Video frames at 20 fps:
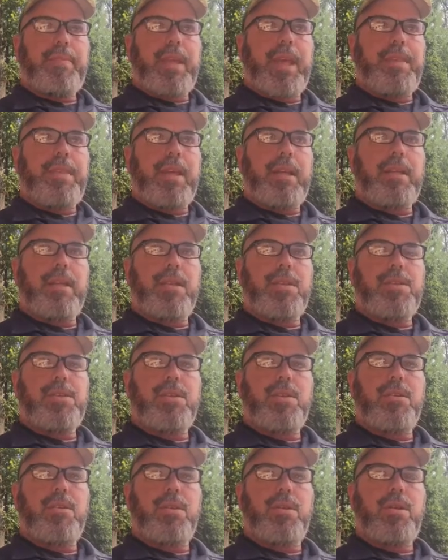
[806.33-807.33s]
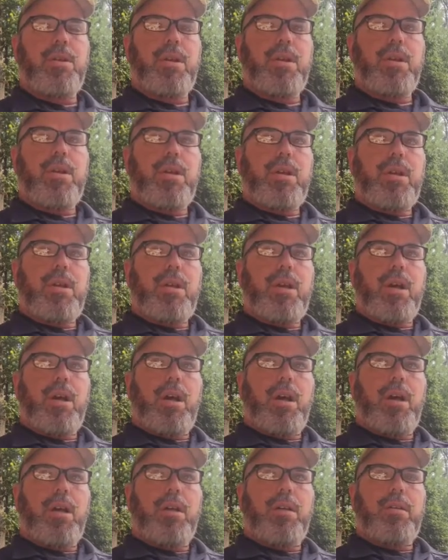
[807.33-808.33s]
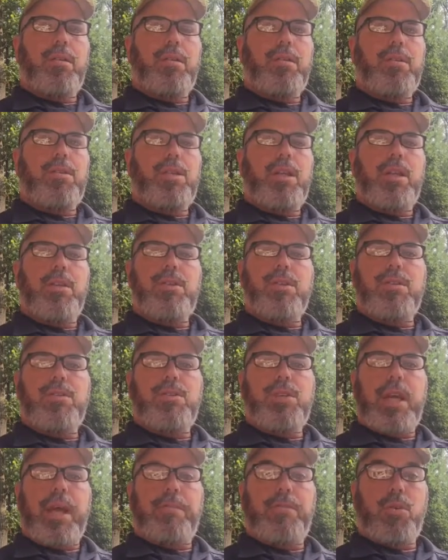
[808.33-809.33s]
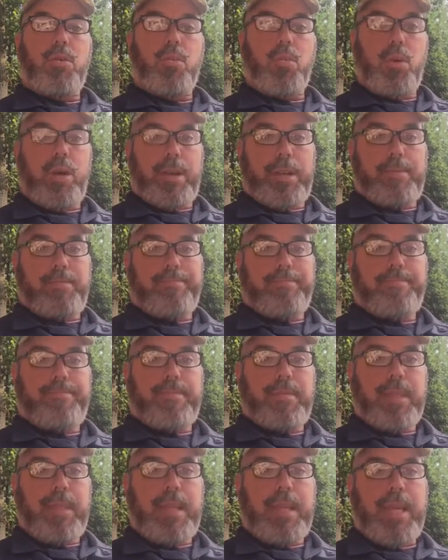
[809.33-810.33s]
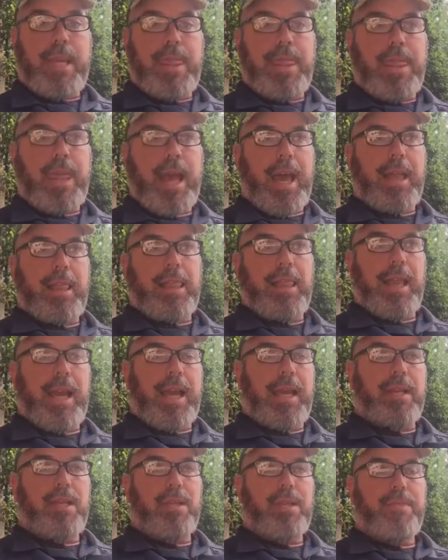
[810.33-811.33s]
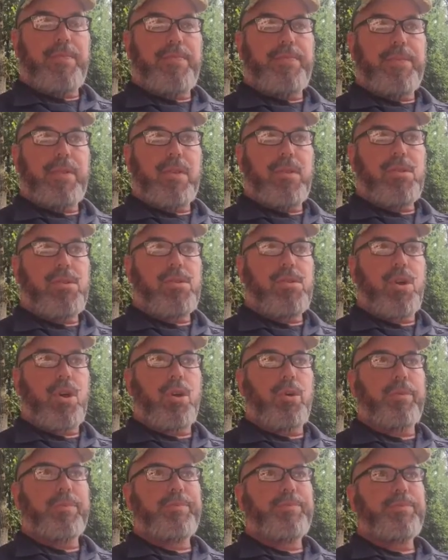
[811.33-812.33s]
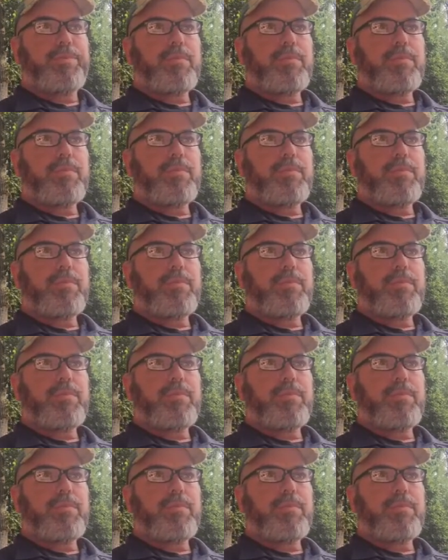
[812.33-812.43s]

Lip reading: and then consider Genesis chapter 1 in that light. So